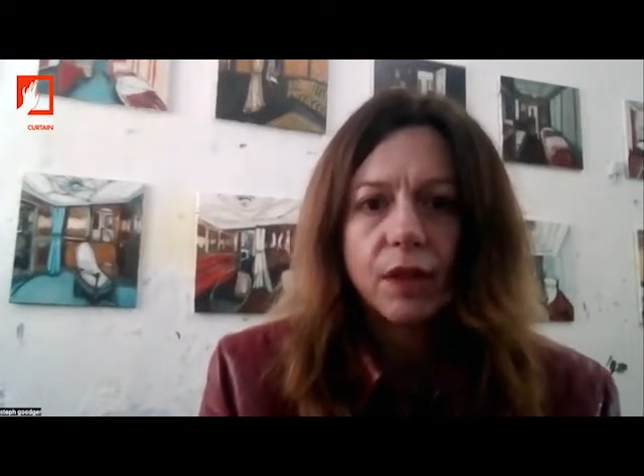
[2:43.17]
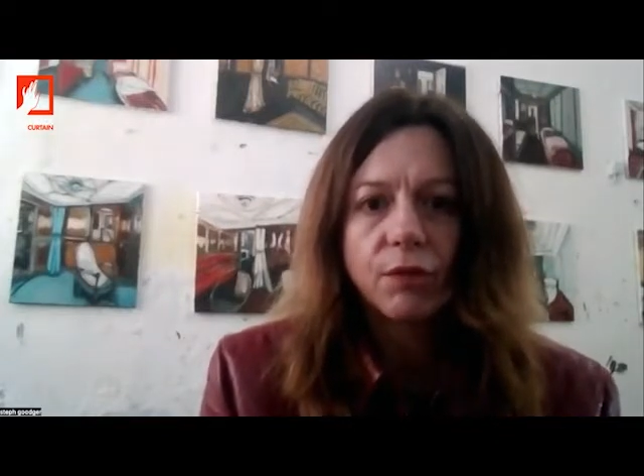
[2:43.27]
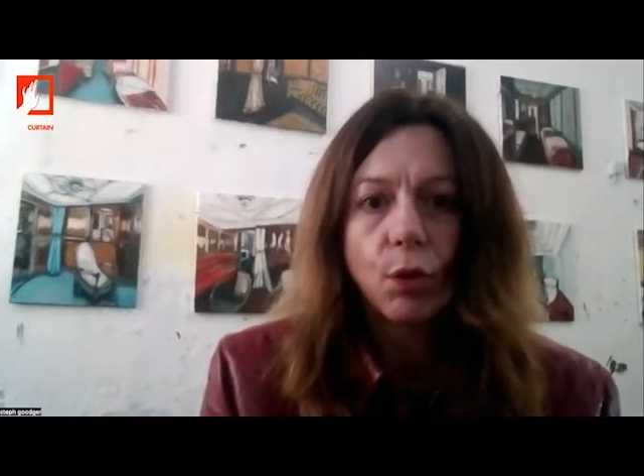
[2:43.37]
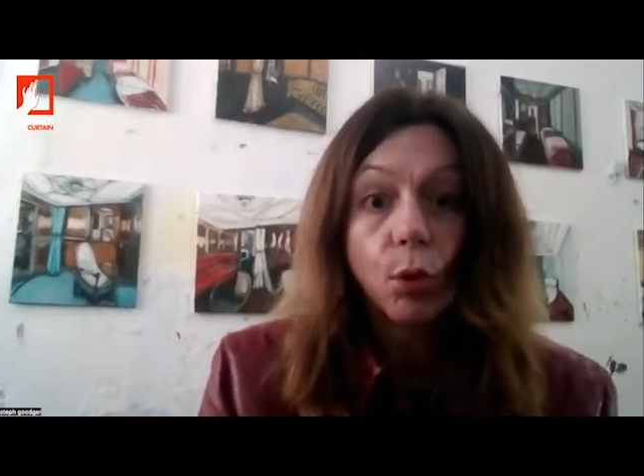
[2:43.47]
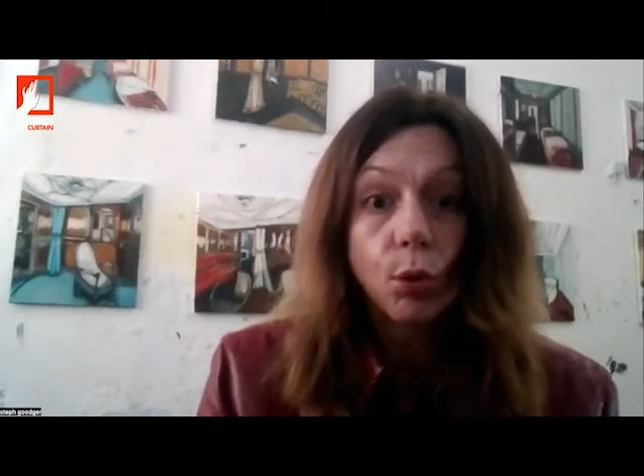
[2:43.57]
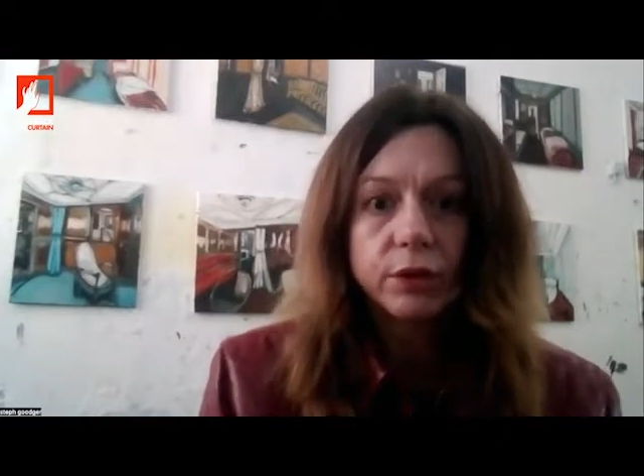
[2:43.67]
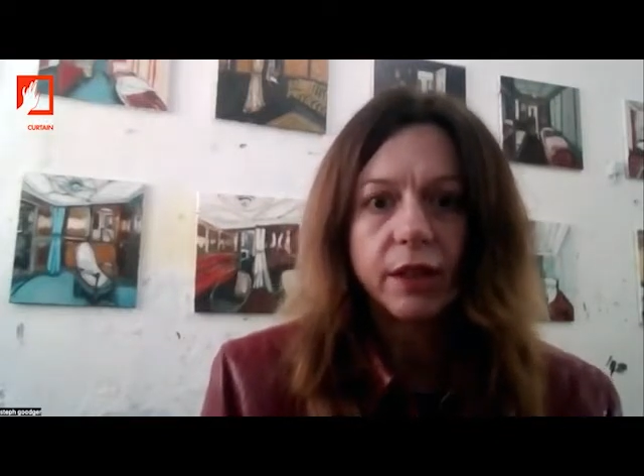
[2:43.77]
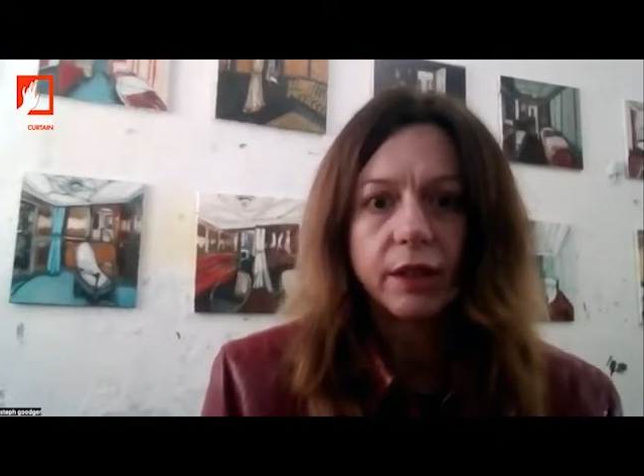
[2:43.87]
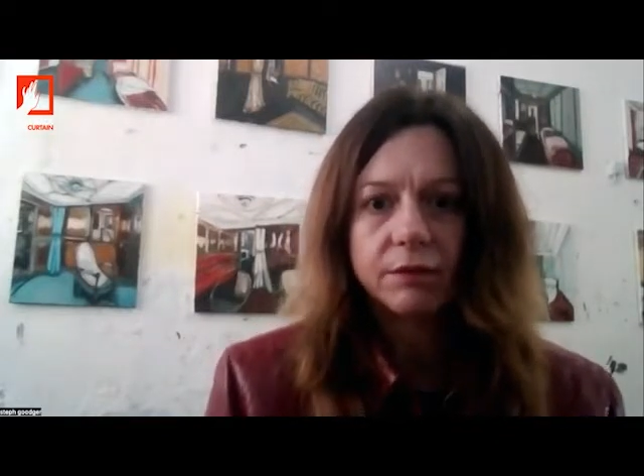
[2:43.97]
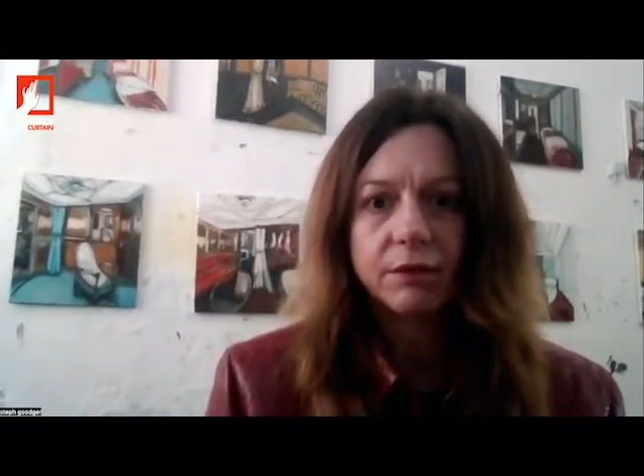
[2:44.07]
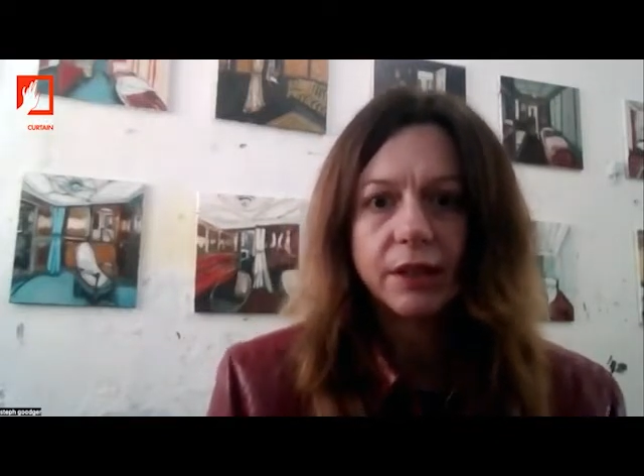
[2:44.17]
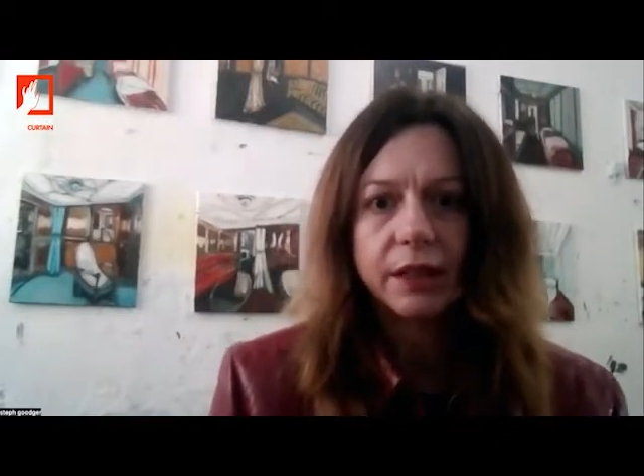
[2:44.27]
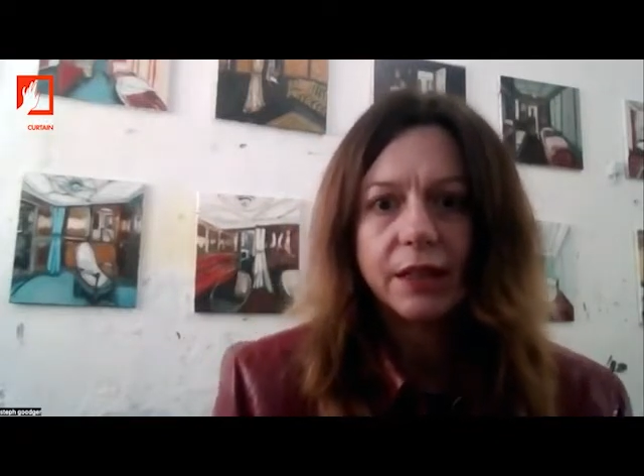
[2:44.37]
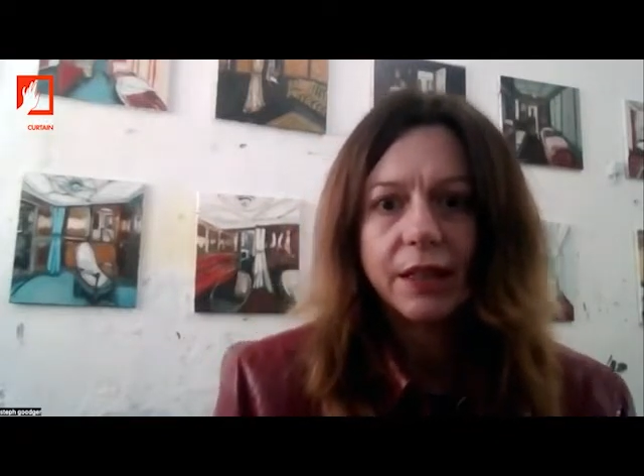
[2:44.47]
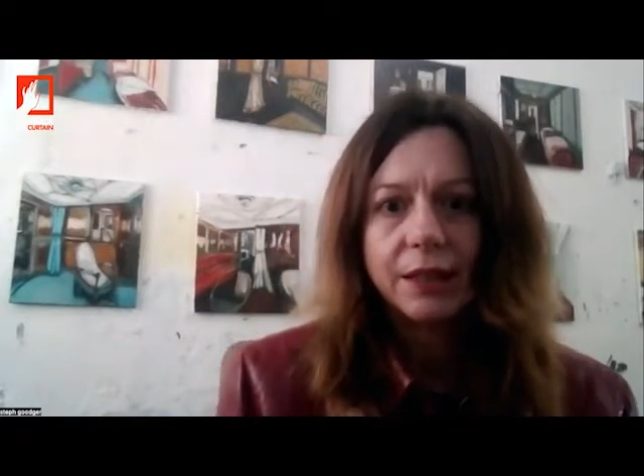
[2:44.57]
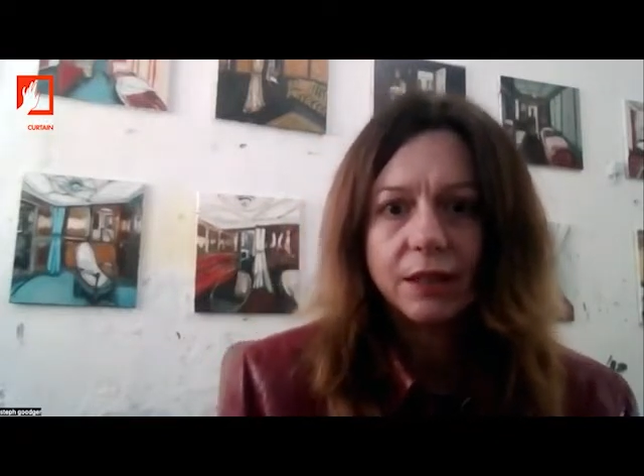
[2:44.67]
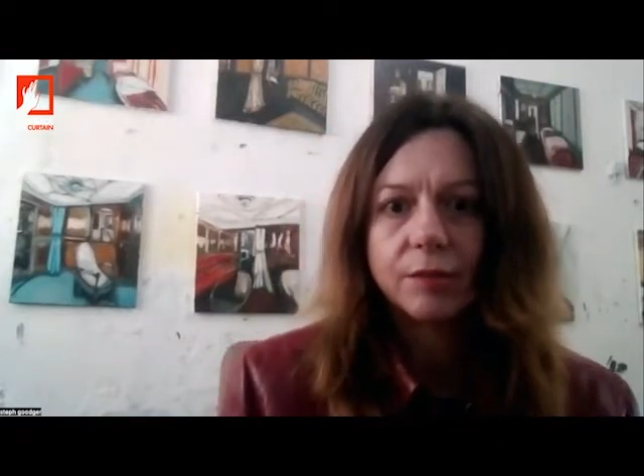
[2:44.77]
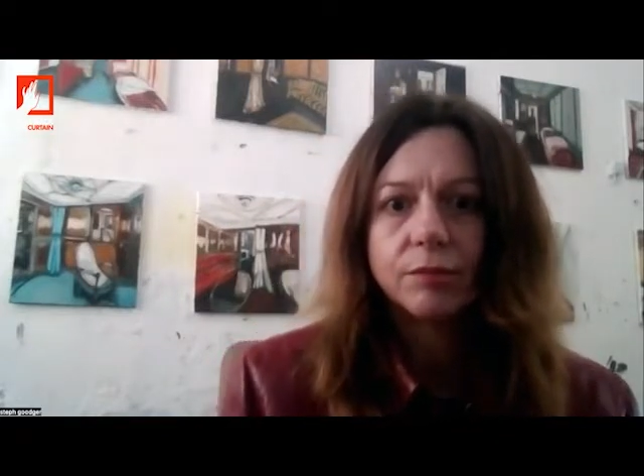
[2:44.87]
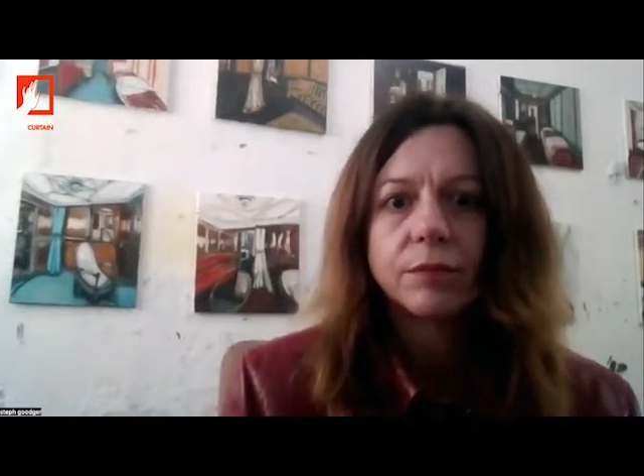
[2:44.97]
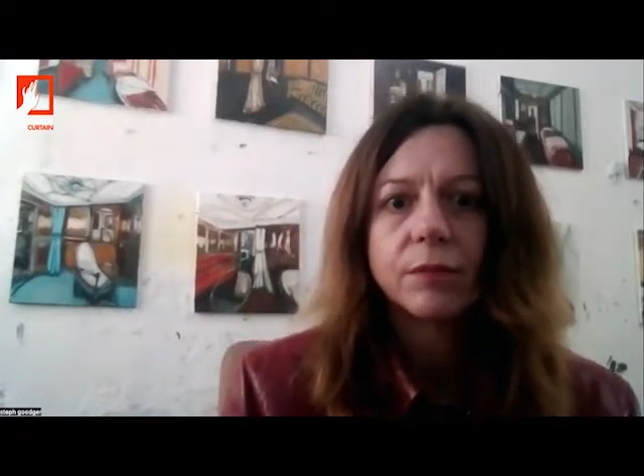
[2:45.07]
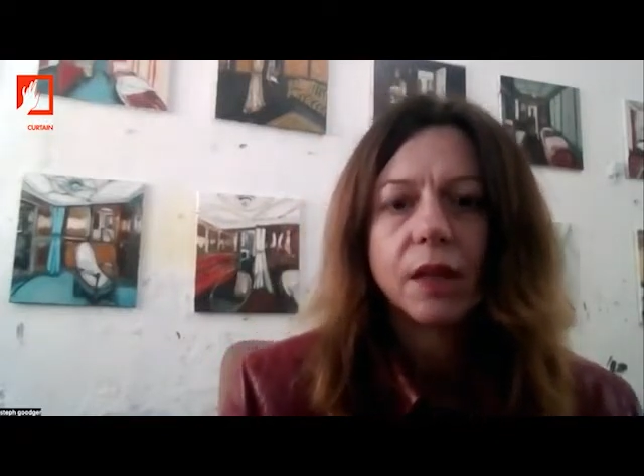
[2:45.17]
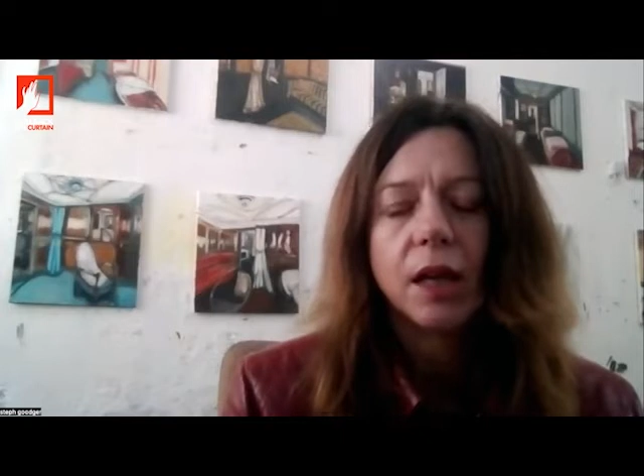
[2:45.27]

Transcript: order in them.